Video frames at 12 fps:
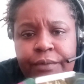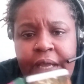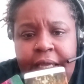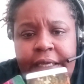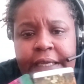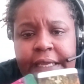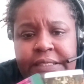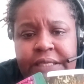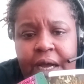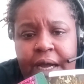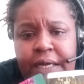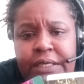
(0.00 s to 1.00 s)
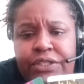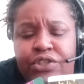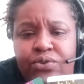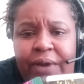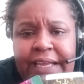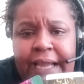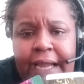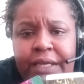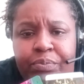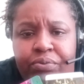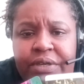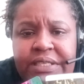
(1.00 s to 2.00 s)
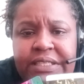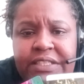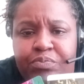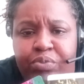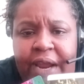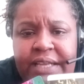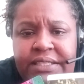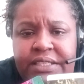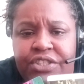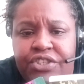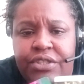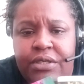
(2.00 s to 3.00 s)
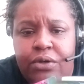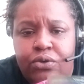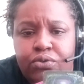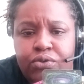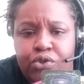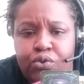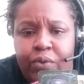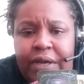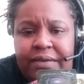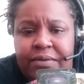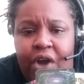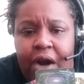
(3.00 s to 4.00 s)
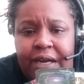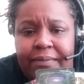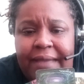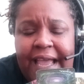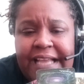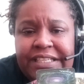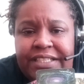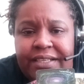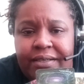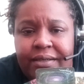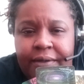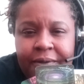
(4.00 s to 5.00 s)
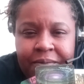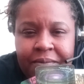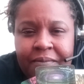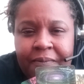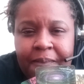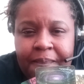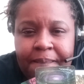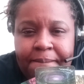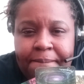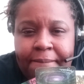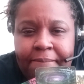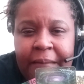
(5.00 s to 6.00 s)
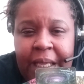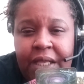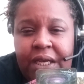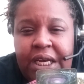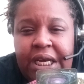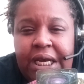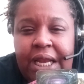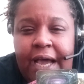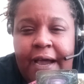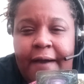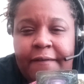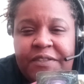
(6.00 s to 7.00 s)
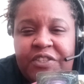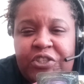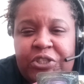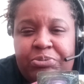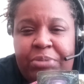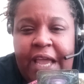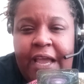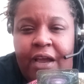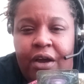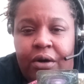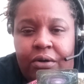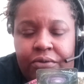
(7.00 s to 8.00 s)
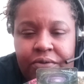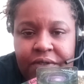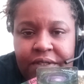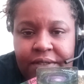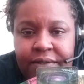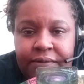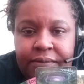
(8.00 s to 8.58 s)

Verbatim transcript: He has gone to a high priestess practitioner who's doing dark magic, love spells.